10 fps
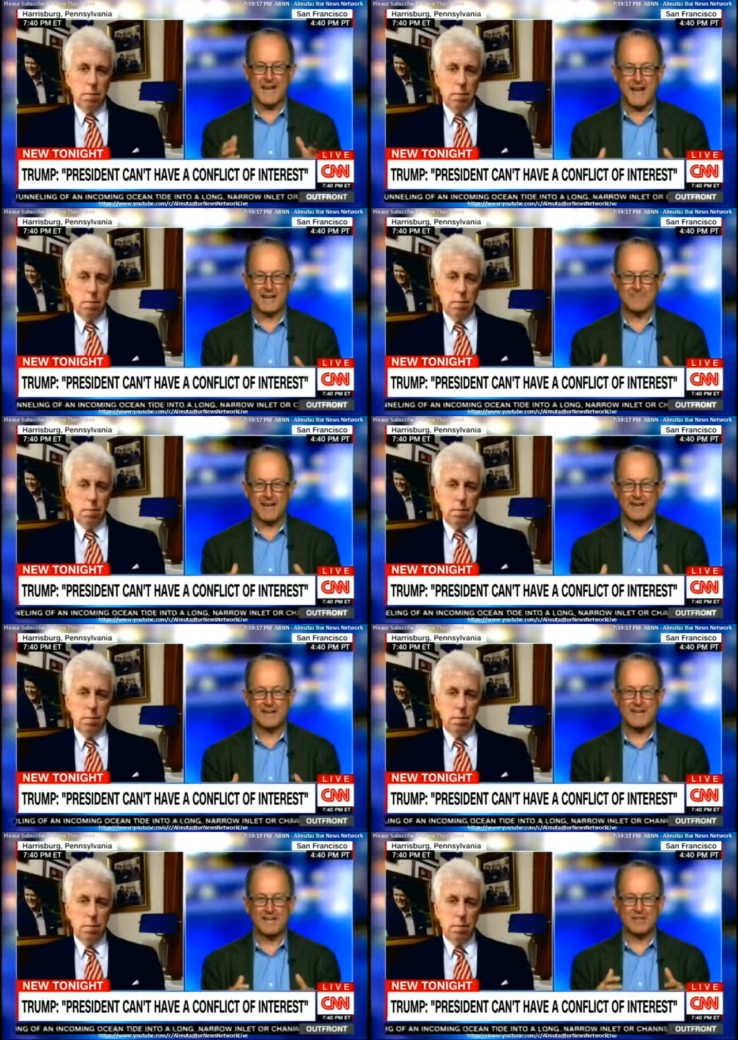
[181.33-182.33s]
Speaker 1: a con
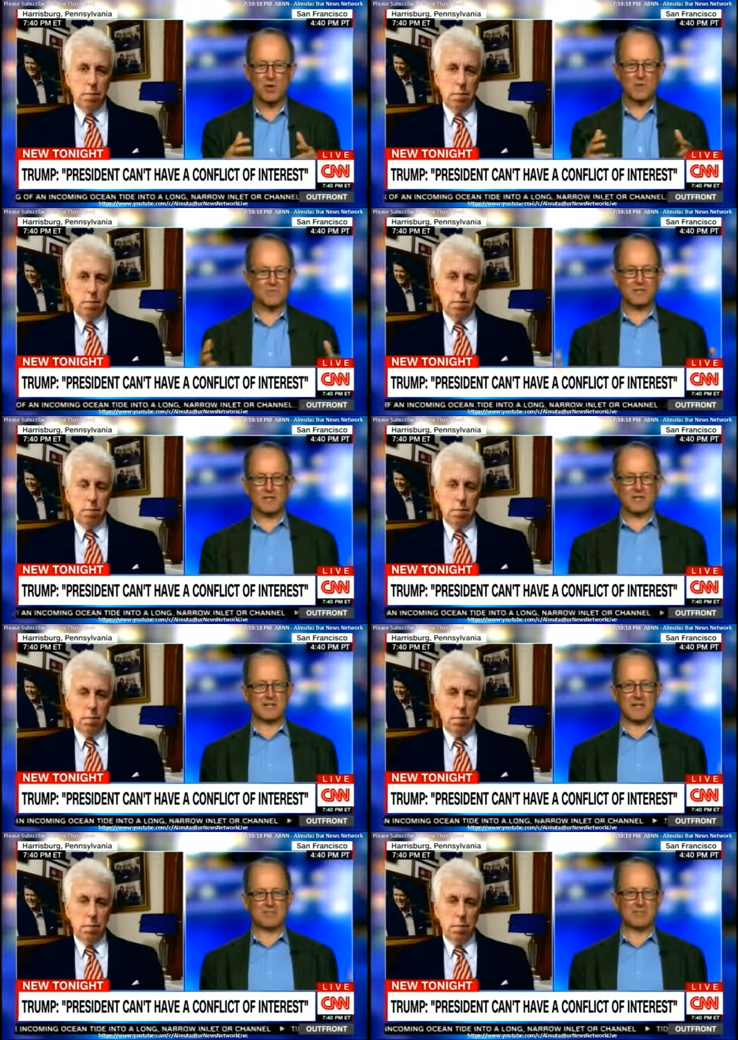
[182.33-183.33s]
man is all of a sudden
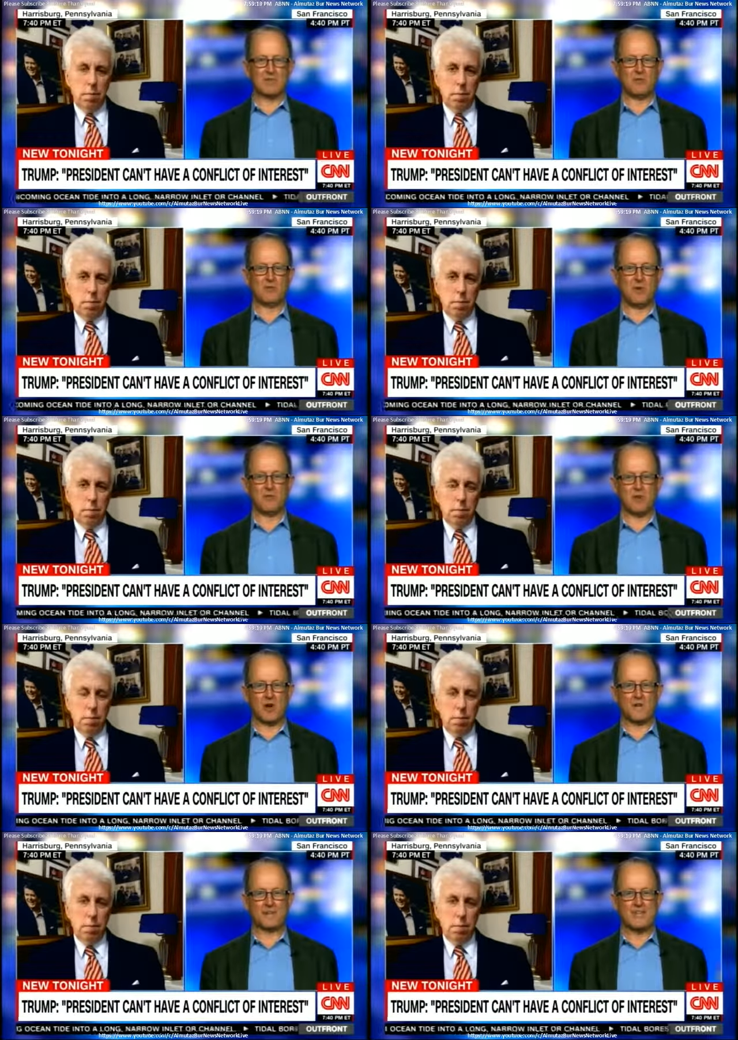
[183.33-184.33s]
going to come into the
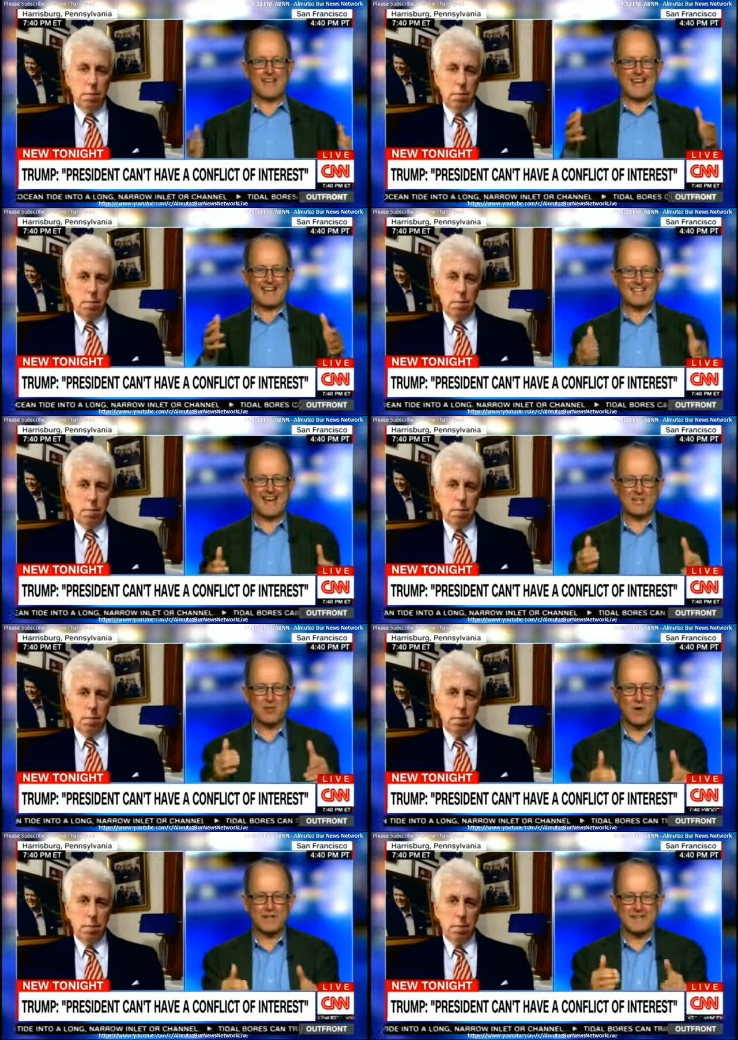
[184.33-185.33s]
Oval Office and
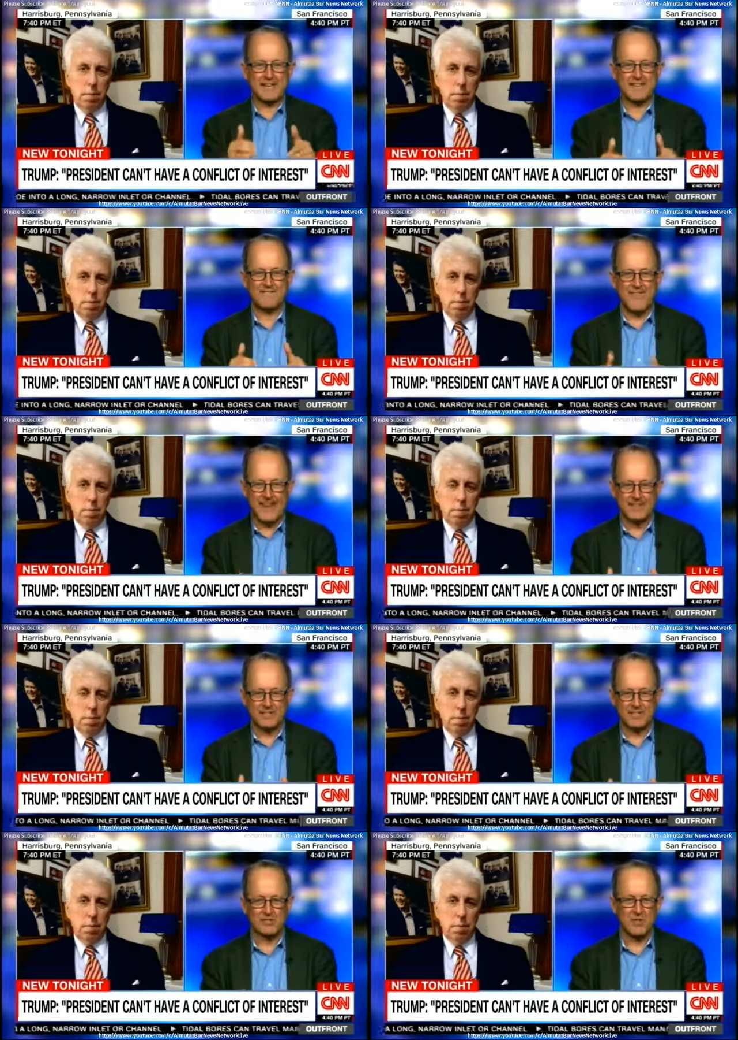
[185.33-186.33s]
not try to take
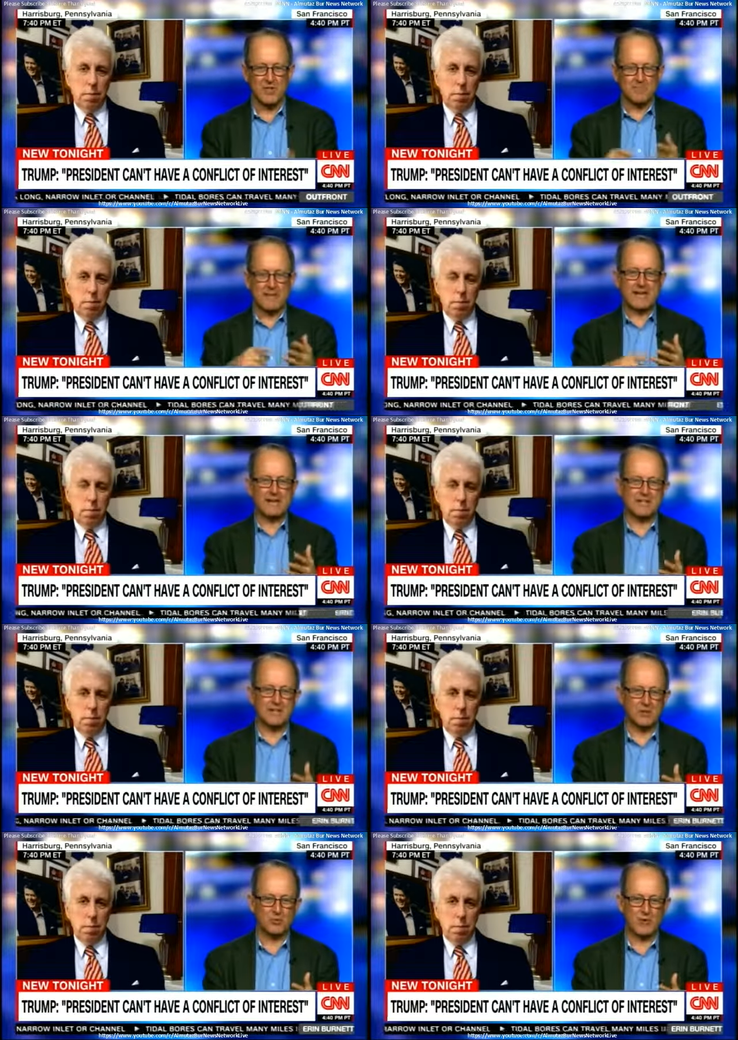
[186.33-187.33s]
advantage, making
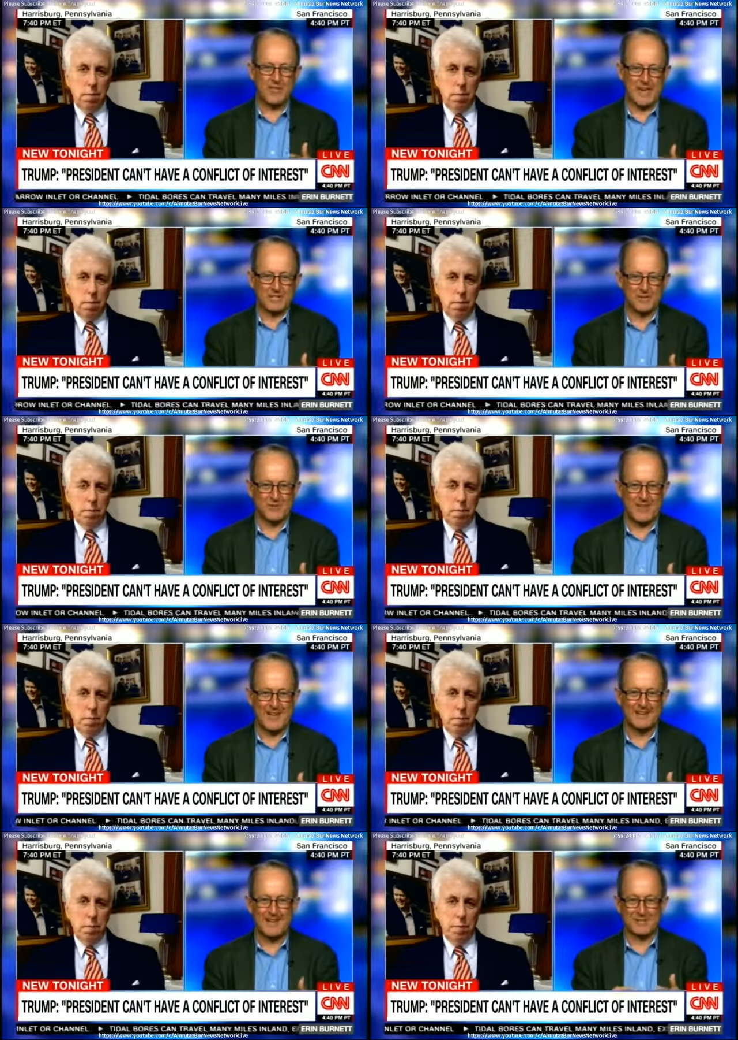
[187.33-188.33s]
deals with heads of
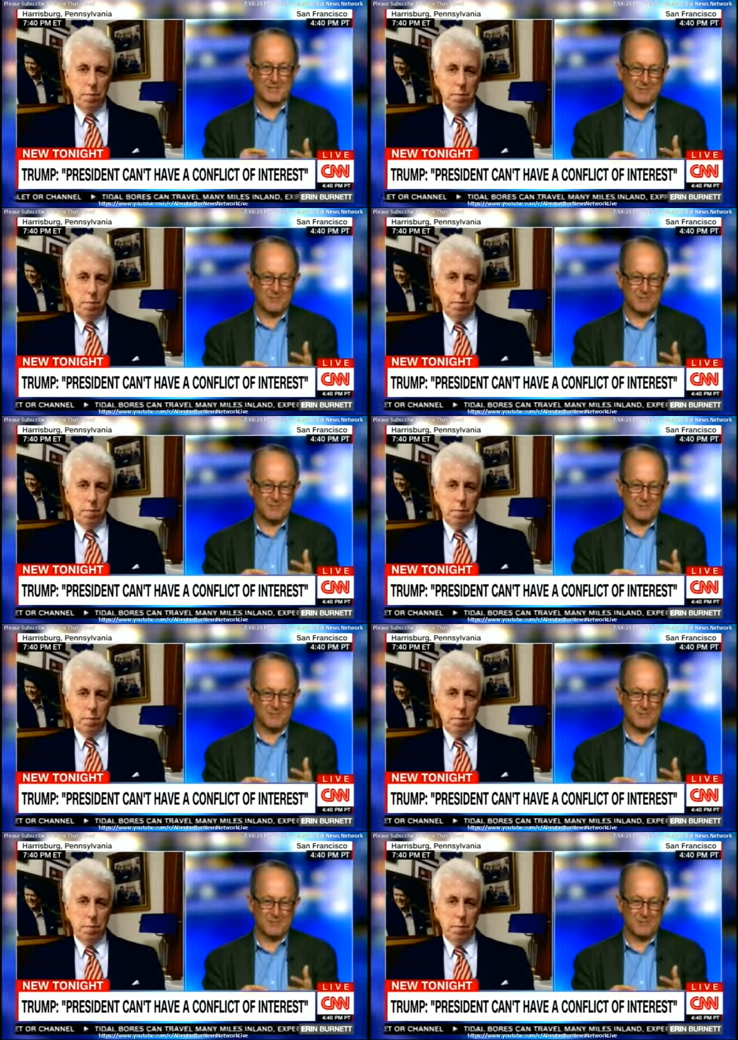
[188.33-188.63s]
state, as